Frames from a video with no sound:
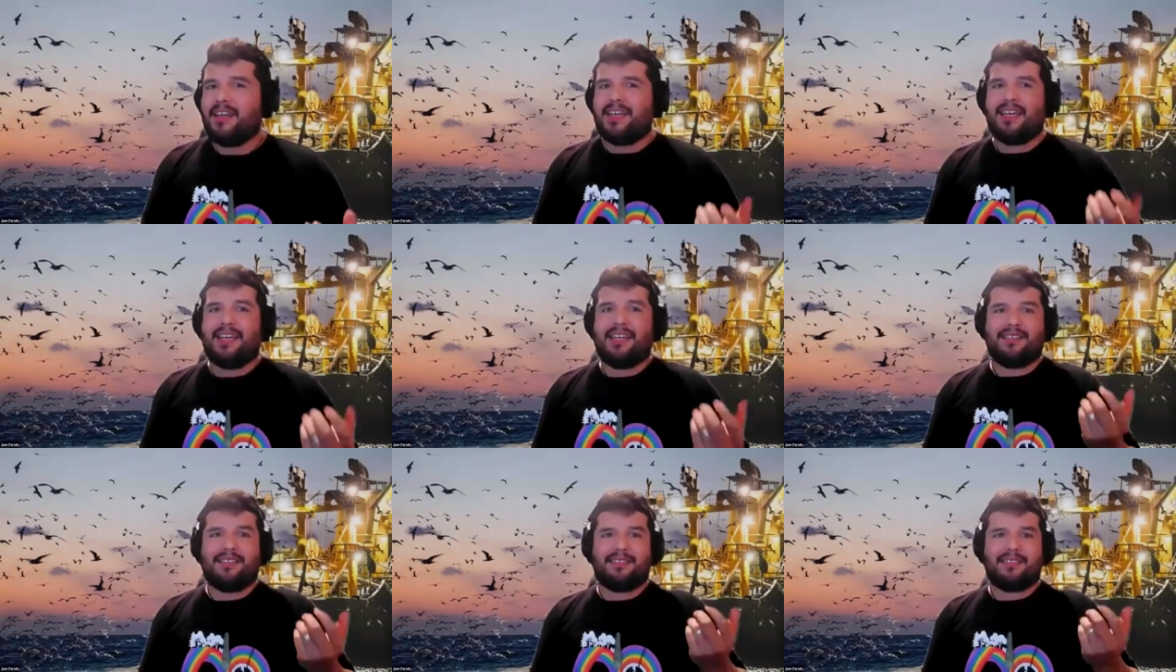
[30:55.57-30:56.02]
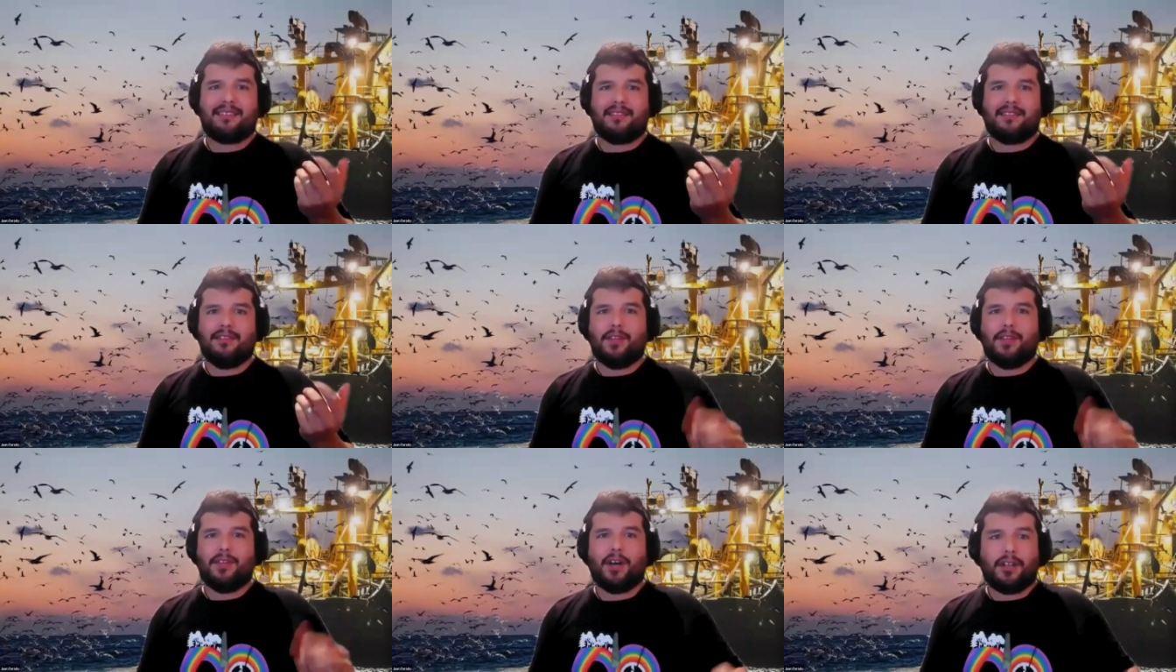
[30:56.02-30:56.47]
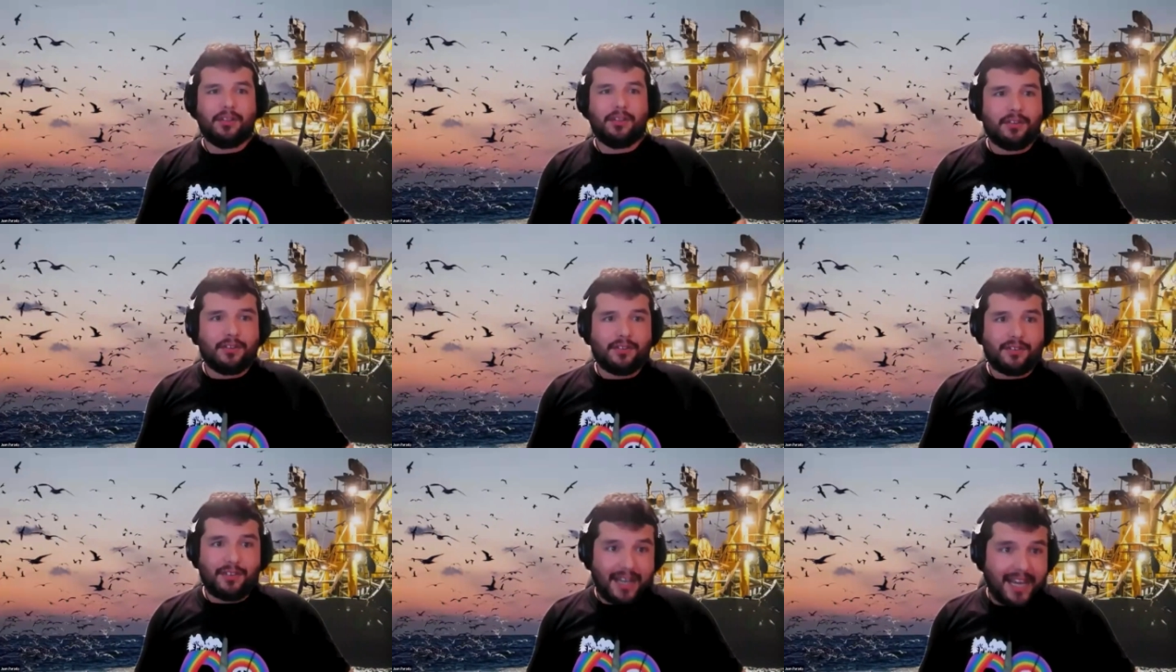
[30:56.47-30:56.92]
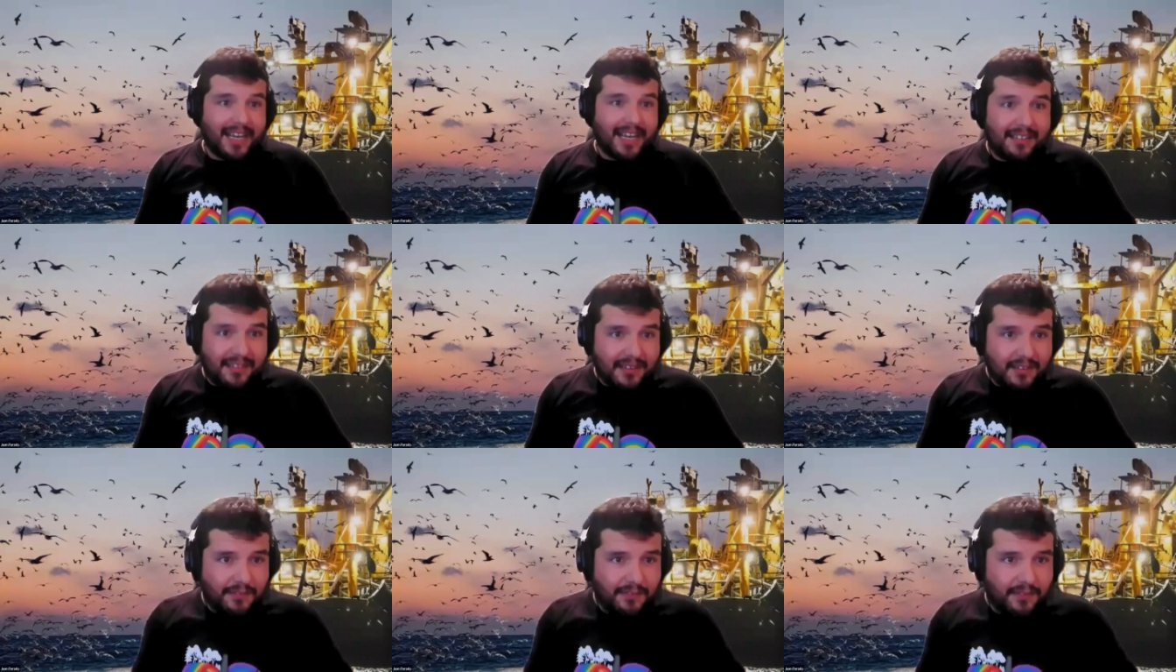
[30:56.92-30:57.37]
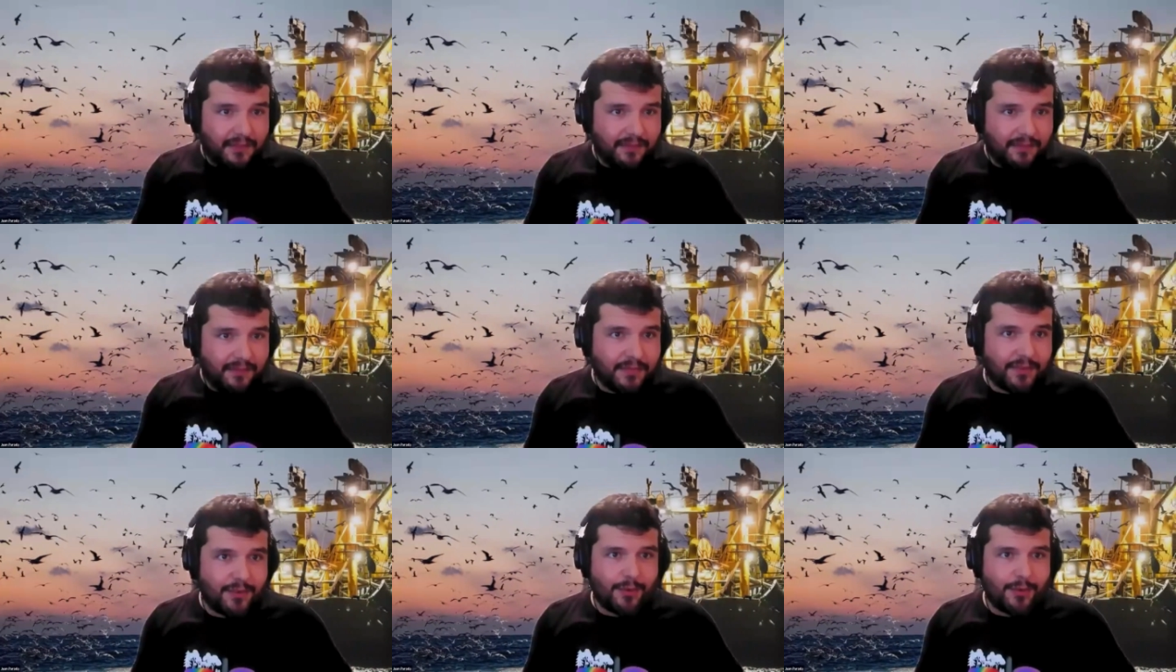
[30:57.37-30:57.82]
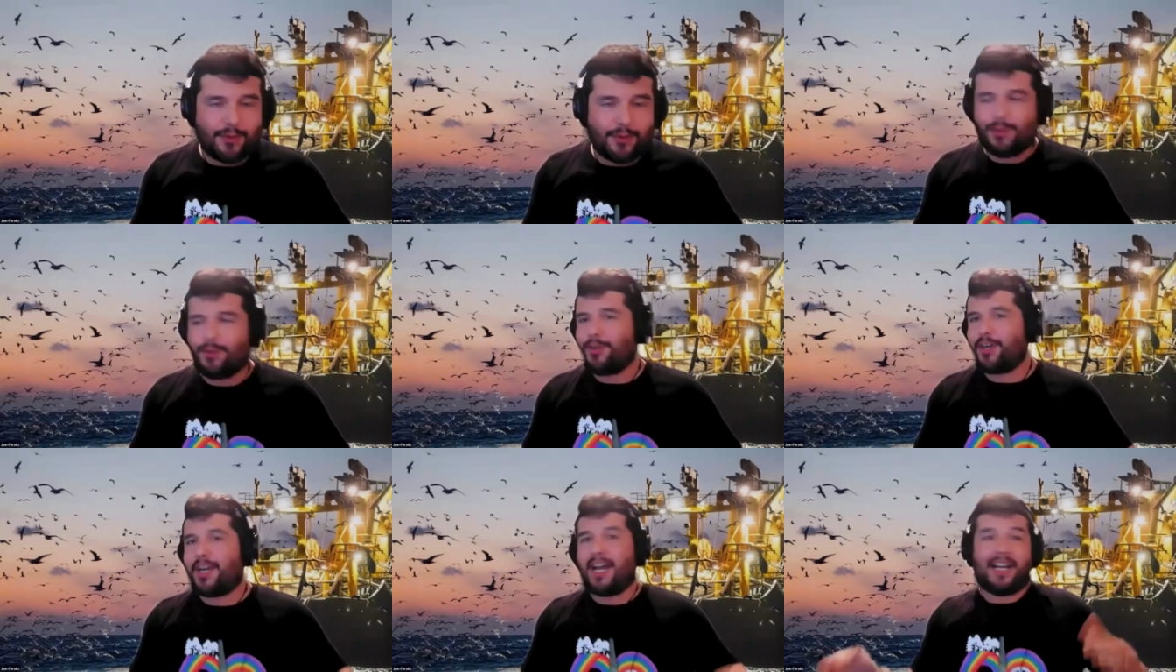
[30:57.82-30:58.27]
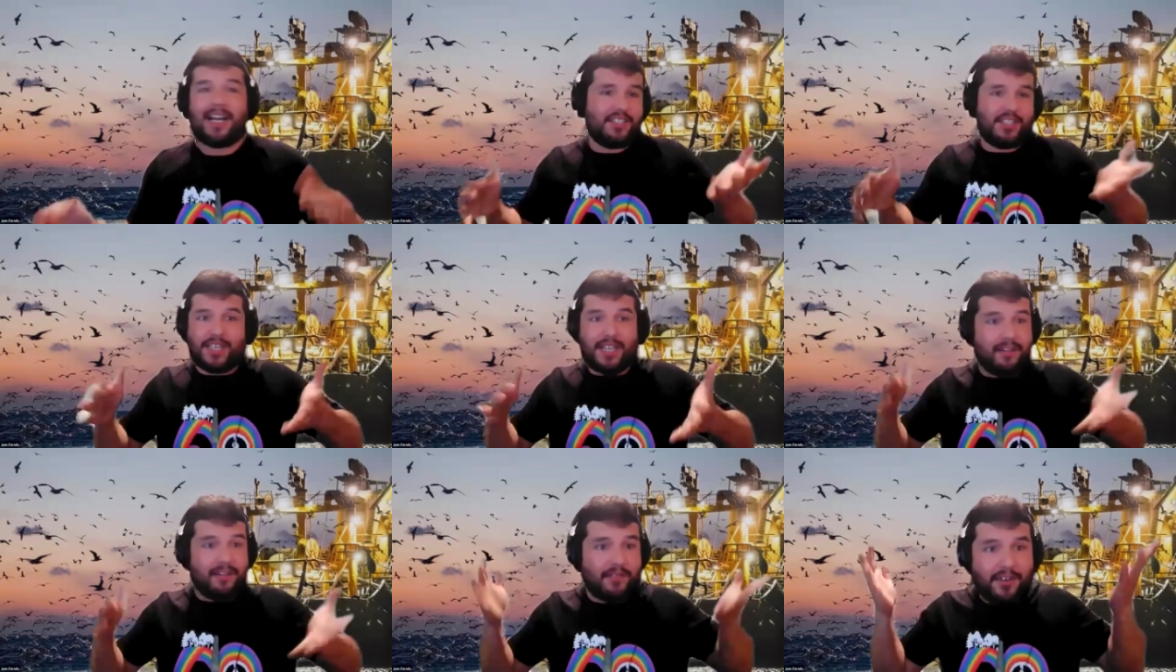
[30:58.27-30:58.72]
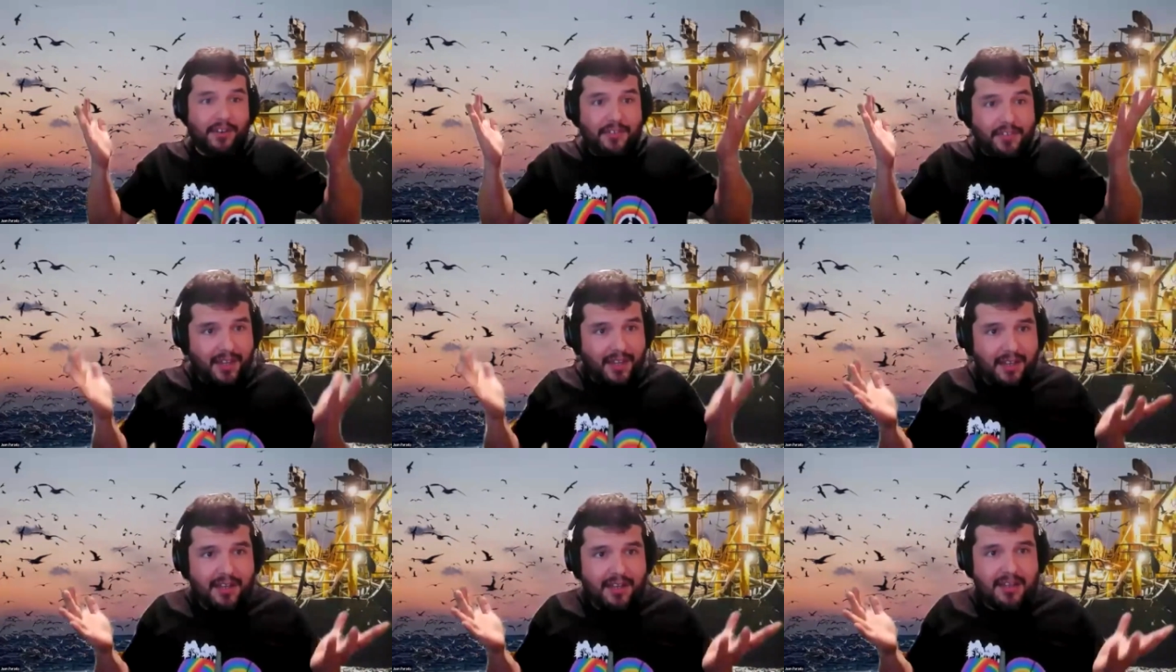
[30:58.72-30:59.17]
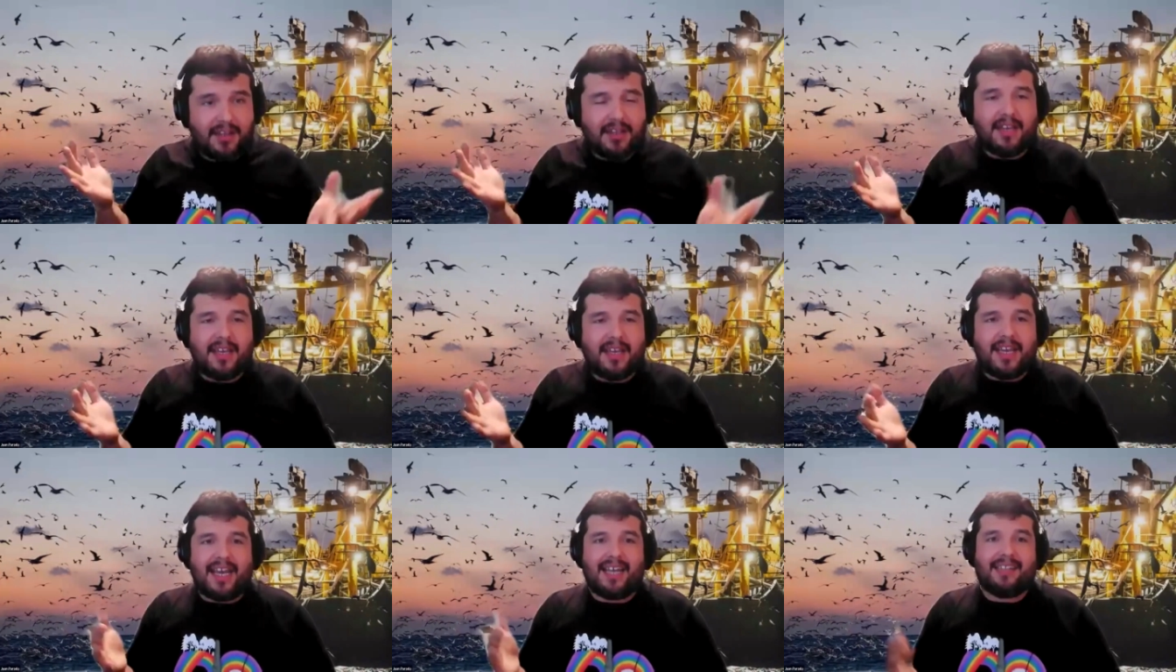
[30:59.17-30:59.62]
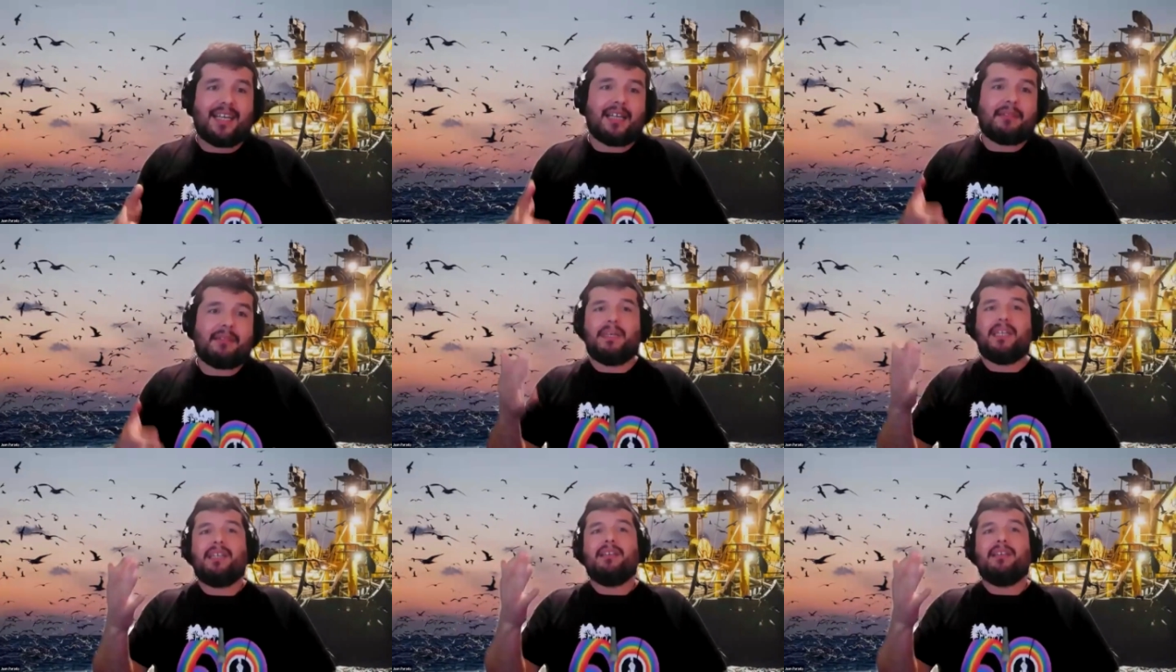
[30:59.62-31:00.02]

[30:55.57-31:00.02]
It's non-selective, so you're catching everything, and that